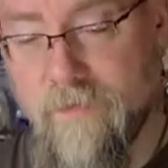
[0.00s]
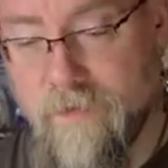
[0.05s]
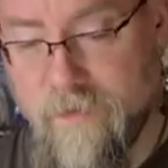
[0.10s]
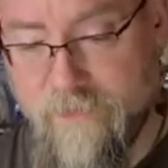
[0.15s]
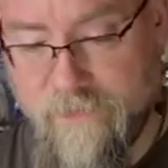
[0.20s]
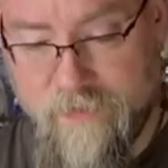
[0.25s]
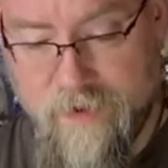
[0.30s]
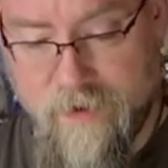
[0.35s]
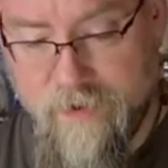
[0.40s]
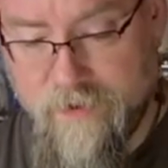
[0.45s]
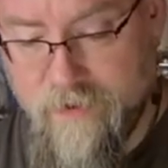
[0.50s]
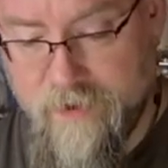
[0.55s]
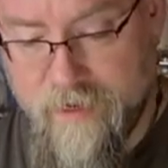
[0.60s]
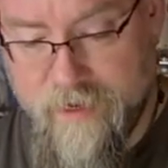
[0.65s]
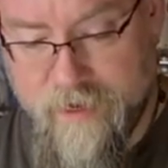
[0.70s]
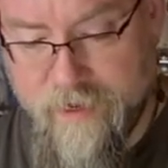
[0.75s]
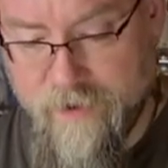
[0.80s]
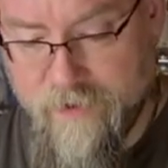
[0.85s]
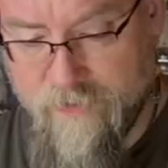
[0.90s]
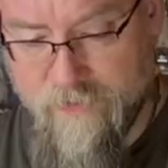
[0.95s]
what figure you
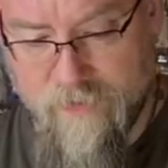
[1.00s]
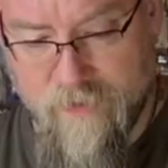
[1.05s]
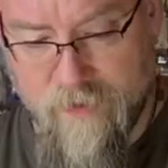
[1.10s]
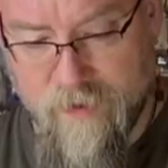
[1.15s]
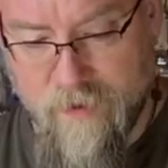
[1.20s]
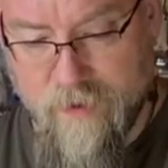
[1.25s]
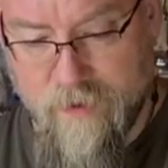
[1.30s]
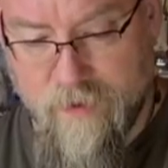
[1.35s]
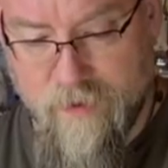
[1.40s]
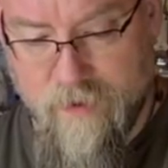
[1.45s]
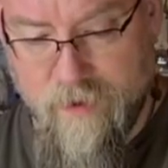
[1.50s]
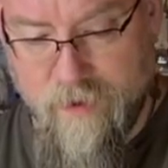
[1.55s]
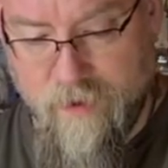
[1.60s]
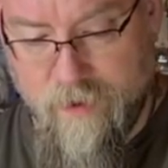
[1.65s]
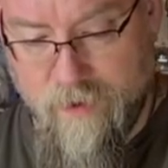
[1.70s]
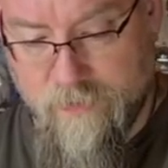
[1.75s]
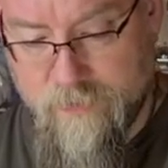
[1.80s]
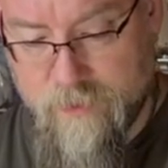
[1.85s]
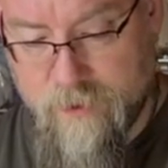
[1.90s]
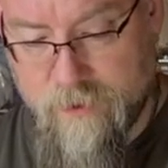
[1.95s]
have,
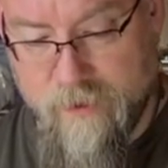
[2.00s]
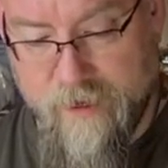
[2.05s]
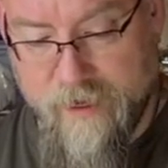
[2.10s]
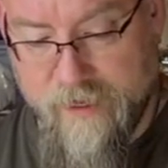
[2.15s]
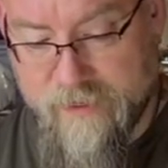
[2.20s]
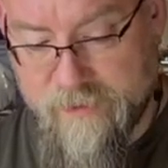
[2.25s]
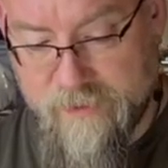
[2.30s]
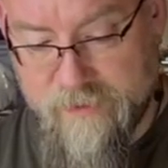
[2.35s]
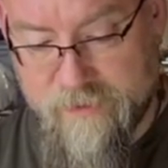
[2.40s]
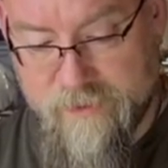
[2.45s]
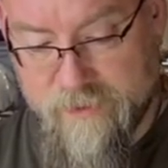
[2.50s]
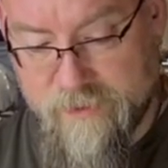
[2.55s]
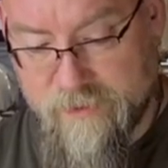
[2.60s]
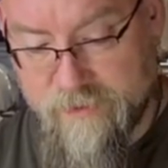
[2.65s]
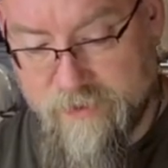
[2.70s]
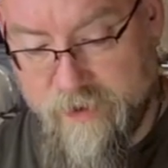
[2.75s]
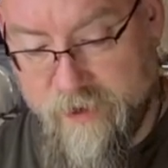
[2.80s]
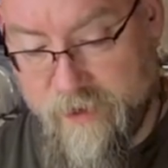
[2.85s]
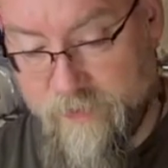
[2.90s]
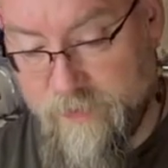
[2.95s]
scratches and
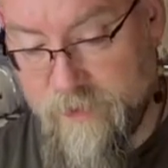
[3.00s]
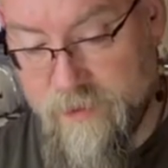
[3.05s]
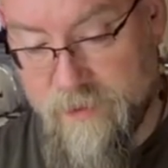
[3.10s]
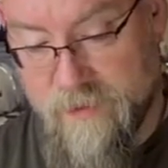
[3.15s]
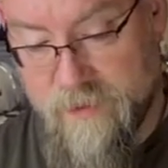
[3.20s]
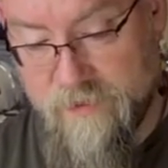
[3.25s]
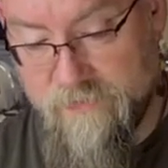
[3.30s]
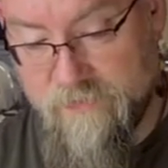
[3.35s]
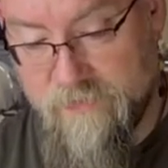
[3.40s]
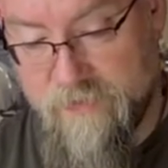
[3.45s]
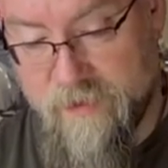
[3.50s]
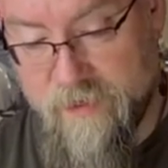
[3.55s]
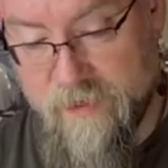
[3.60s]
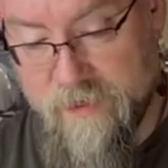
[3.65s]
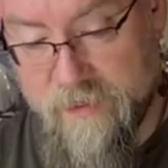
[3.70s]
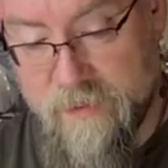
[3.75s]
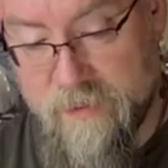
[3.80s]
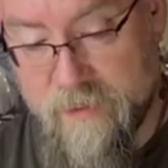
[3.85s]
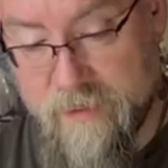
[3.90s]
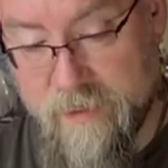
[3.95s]
scrapes and different
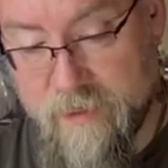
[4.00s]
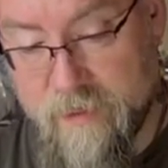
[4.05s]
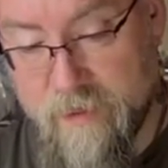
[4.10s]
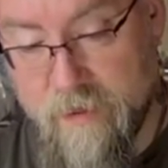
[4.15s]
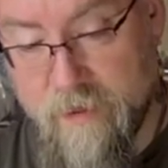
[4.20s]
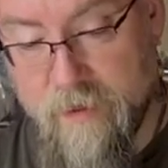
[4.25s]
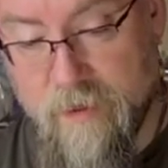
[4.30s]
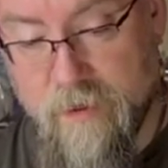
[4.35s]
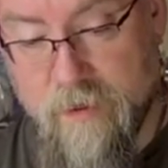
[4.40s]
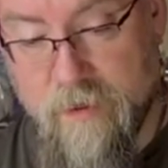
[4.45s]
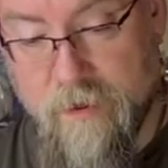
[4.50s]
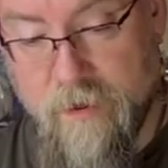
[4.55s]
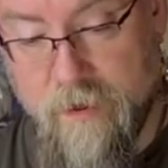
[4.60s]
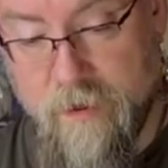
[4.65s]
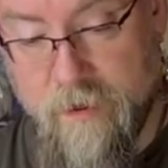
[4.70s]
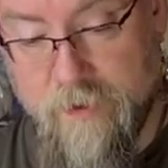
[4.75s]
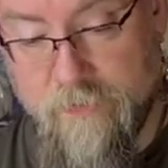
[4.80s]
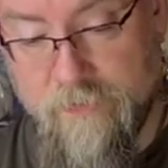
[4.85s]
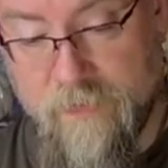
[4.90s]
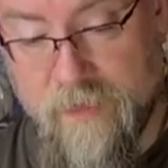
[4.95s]
things that
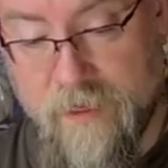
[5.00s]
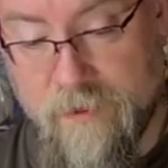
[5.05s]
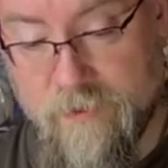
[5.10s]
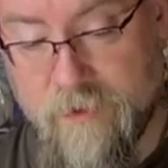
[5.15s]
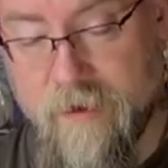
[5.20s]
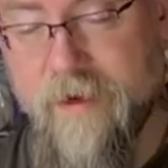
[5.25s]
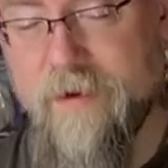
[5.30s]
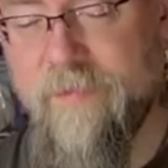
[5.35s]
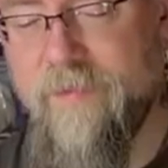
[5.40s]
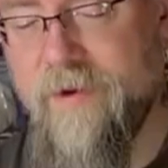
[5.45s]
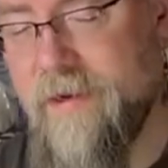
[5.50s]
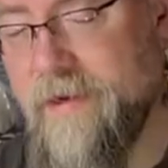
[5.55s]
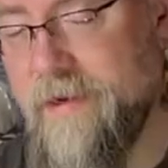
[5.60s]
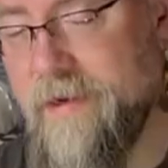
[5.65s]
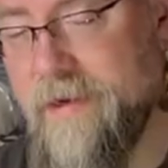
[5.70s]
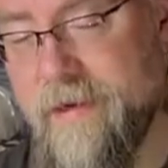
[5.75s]
they try to be